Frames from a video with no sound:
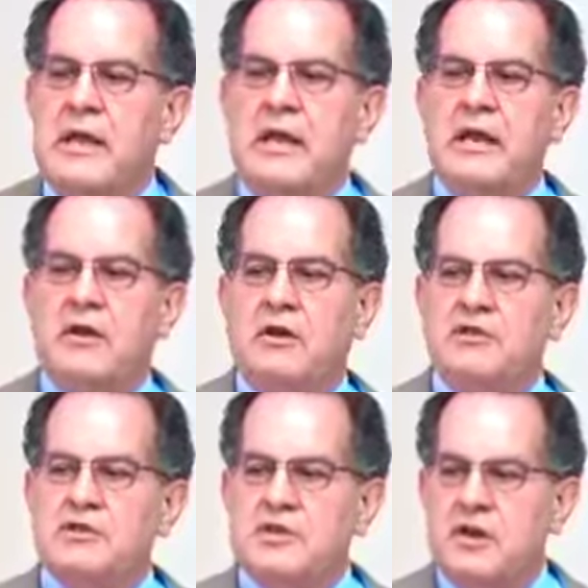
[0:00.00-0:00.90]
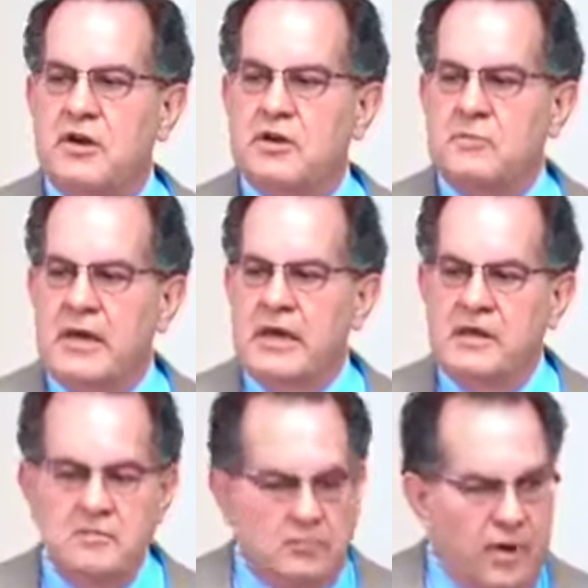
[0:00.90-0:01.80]
any are considered to
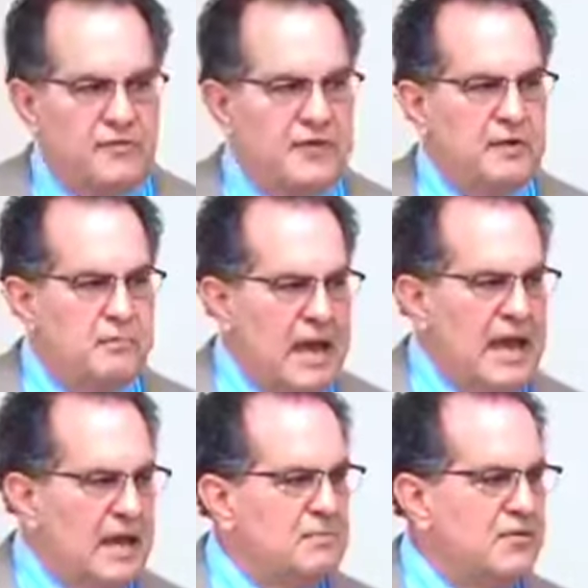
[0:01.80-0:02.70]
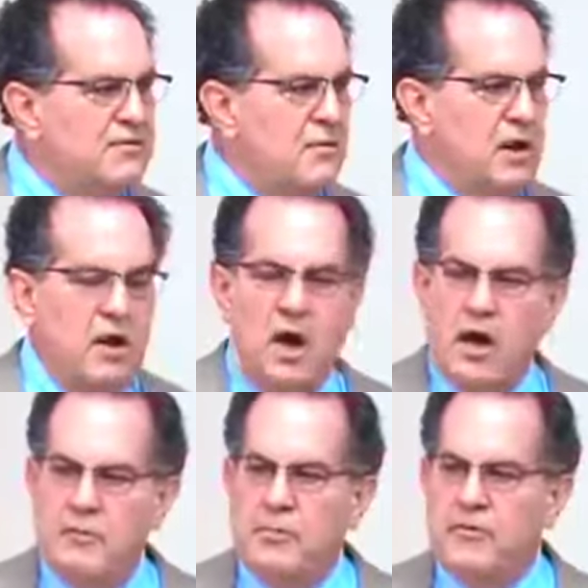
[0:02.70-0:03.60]
be the perfect man before
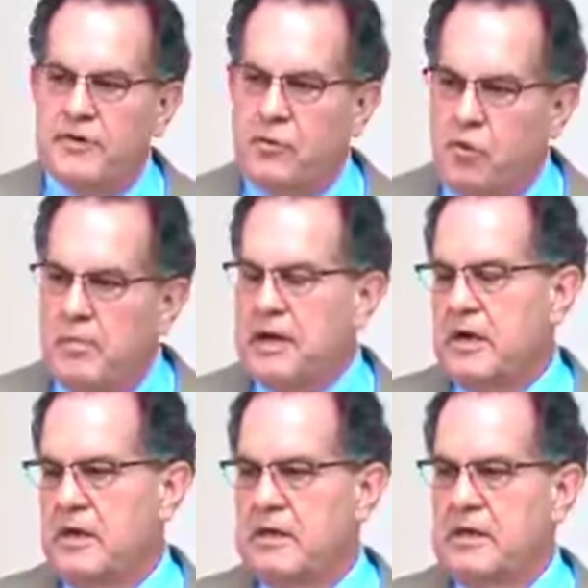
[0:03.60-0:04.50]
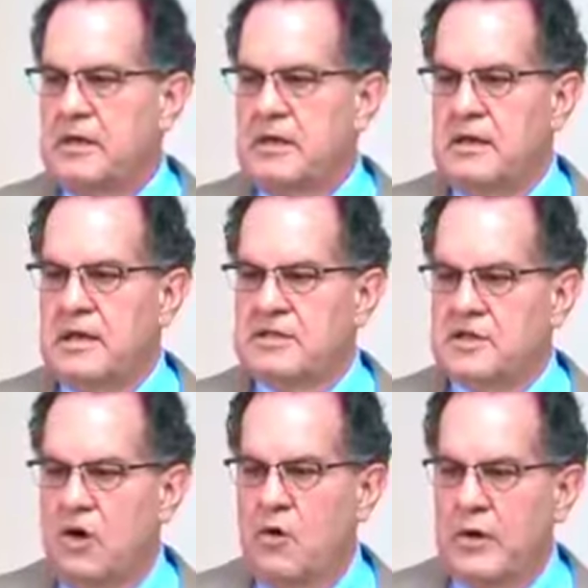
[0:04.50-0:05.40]
God, a perfect woman,
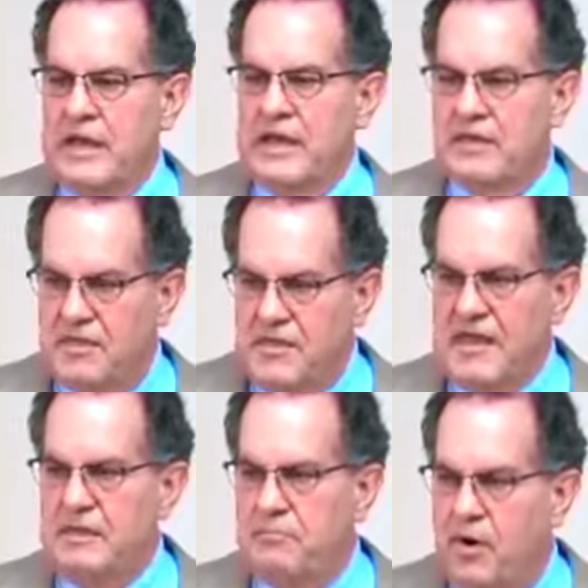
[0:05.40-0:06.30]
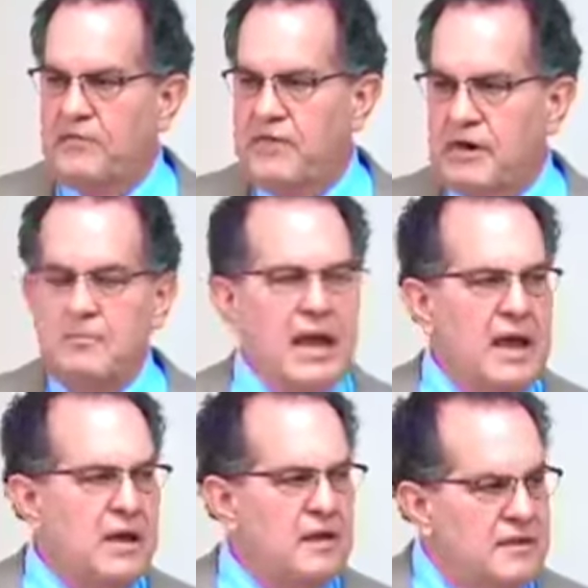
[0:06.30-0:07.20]
it's only in the perfect
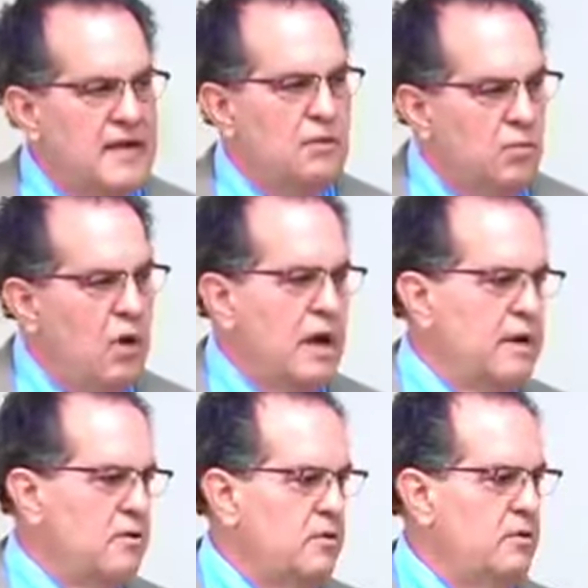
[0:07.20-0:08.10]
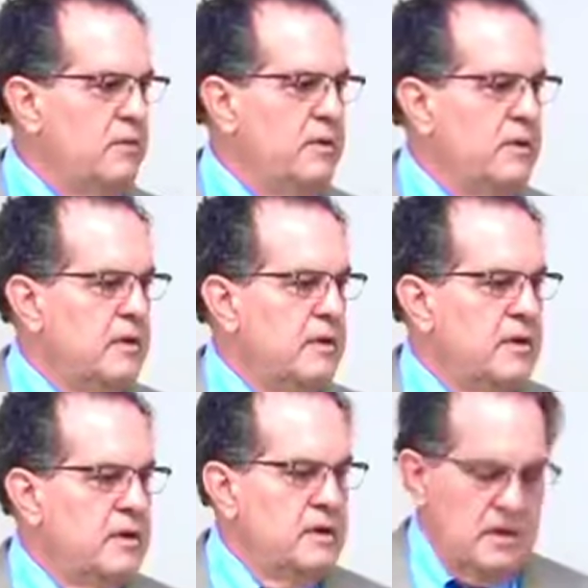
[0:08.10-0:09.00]
man, the one who
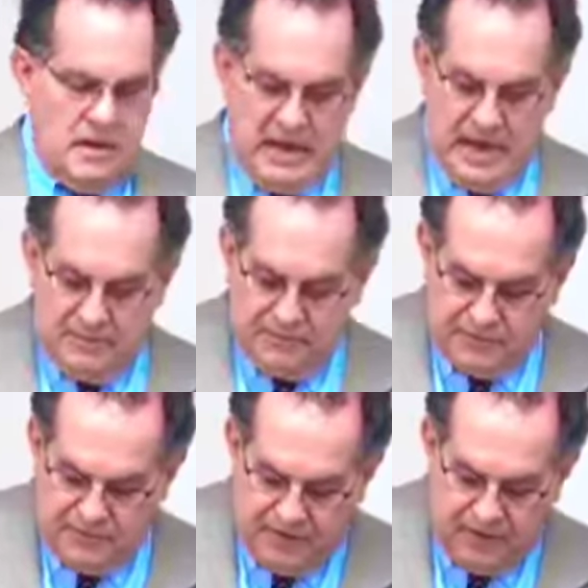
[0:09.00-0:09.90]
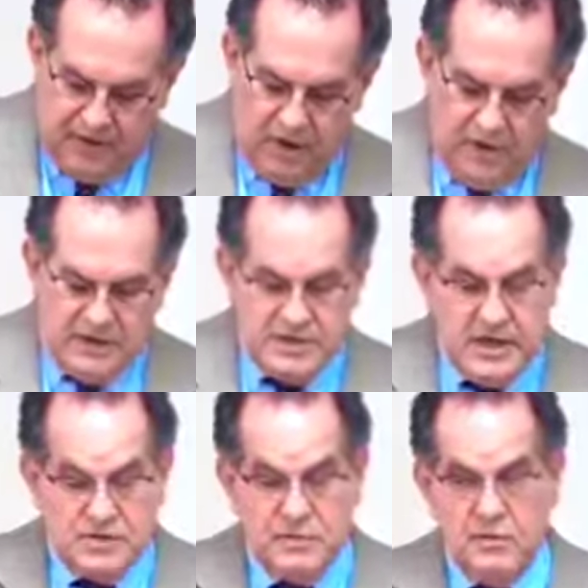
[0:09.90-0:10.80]
came and fulfilled all
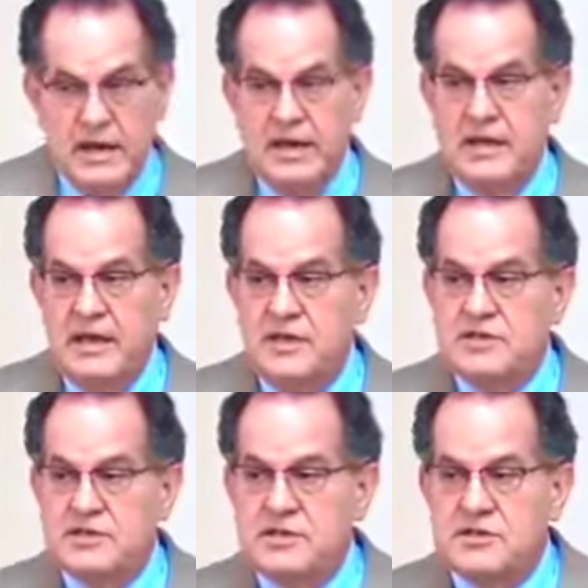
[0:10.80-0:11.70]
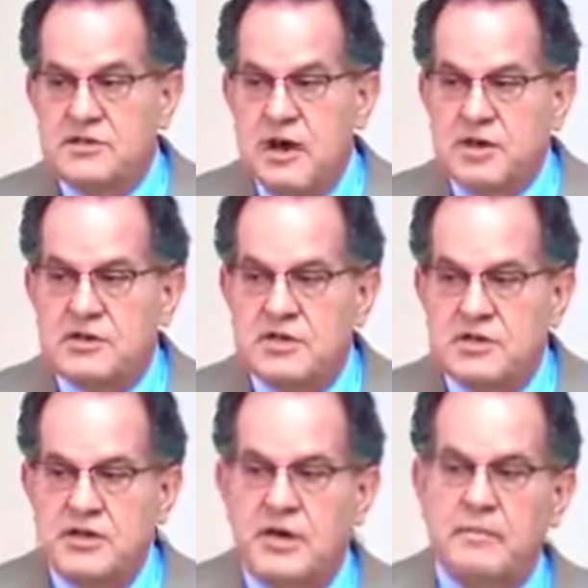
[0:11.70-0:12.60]
this. And as we read these
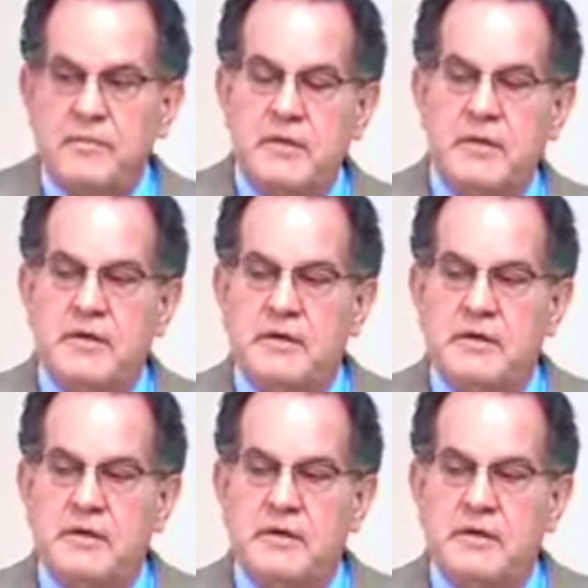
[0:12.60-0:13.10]
instructions here,